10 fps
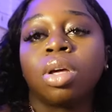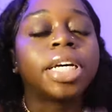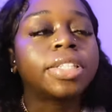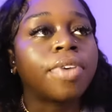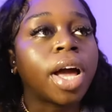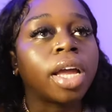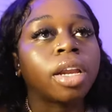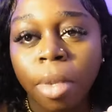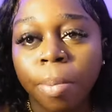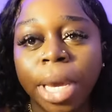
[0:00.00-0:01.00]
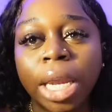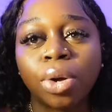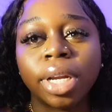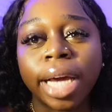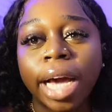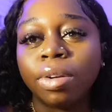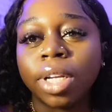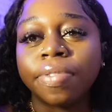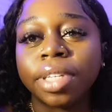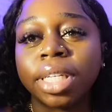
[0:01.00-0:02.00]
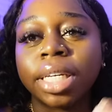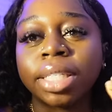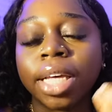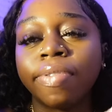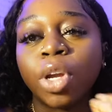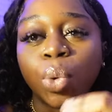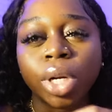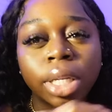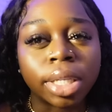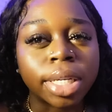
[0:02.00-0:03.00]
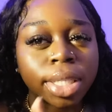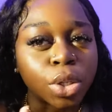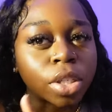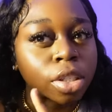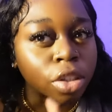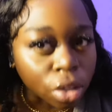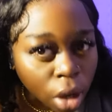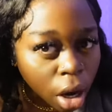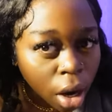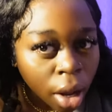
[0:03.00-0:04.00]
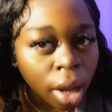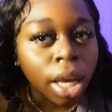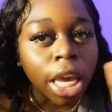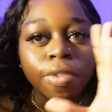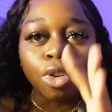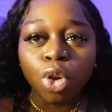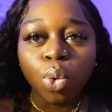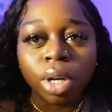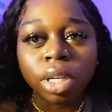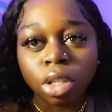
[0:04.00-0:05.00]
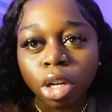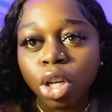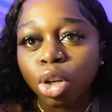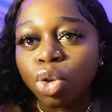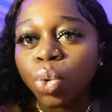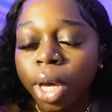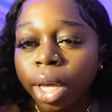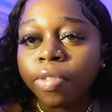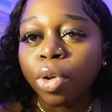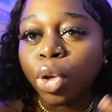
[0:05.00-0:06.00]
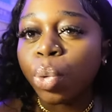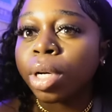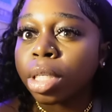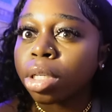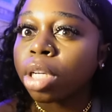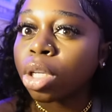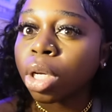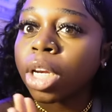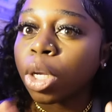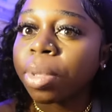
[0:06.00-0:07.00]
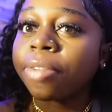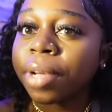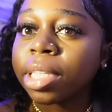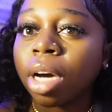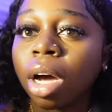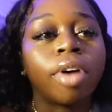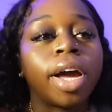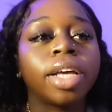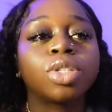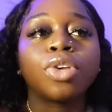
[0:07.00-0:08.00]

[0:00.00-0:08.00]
That's fine. But being on a calorie deficit is definitely one of the things that you need to start if you do want to start to lose weight, if you do want to start to look a little bit fitter, right?